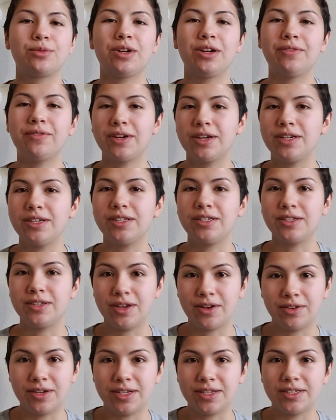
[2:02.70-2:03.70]
where I first
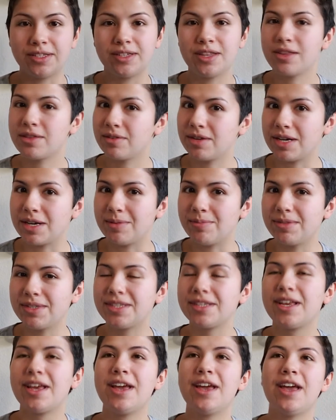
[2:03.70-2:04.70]
noticed the thrips.
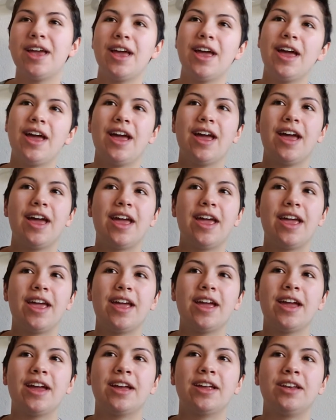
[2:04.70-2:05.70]

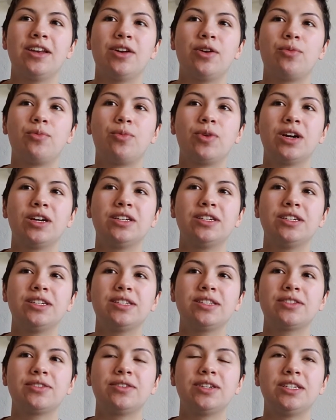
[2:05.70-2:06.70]
And we're
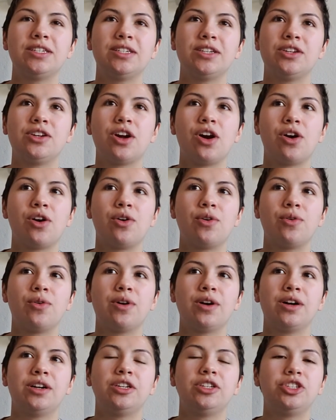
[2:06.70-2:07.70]
just going to
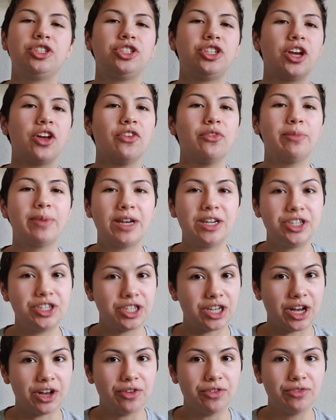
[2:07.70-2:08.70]
go shelf by
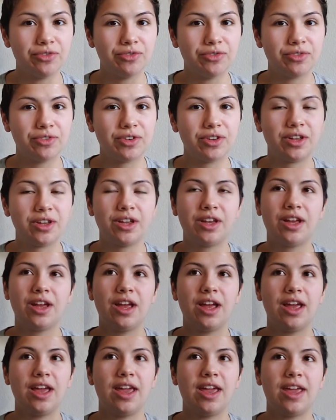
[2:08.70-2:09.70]
shelf
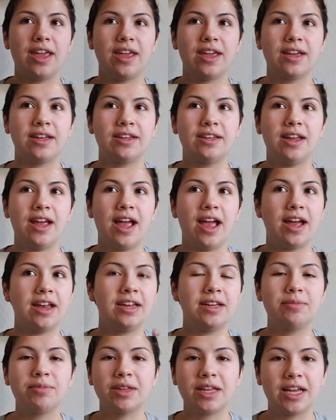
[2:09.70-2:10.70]
and
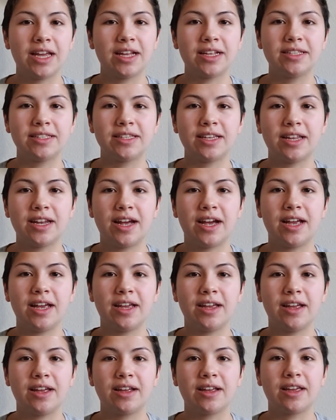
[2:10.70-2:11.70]
any plants that
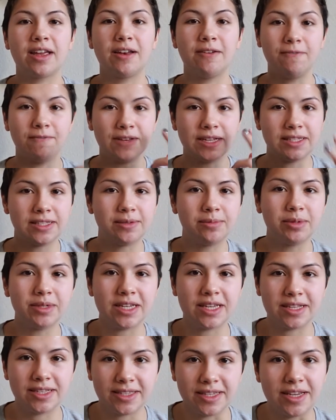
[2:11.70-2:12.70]
I can
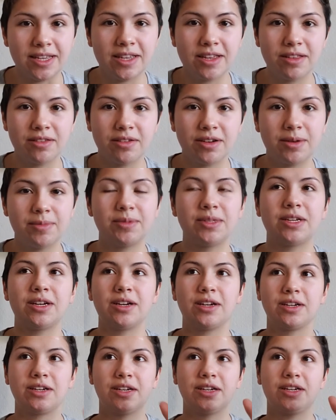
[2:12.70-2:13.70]
visibly see the thrips
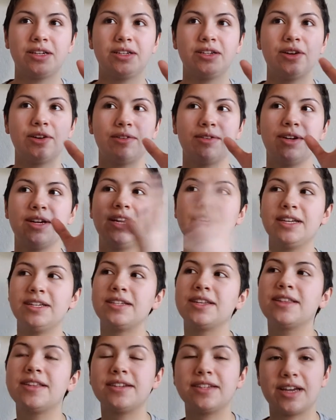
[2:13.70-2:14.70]
are going to go
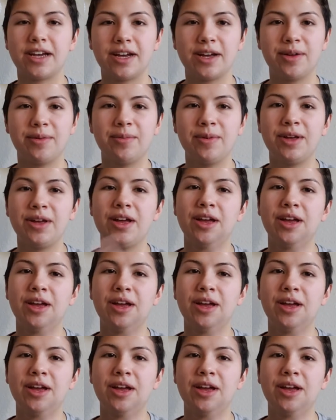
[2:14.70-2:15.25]
into the tub.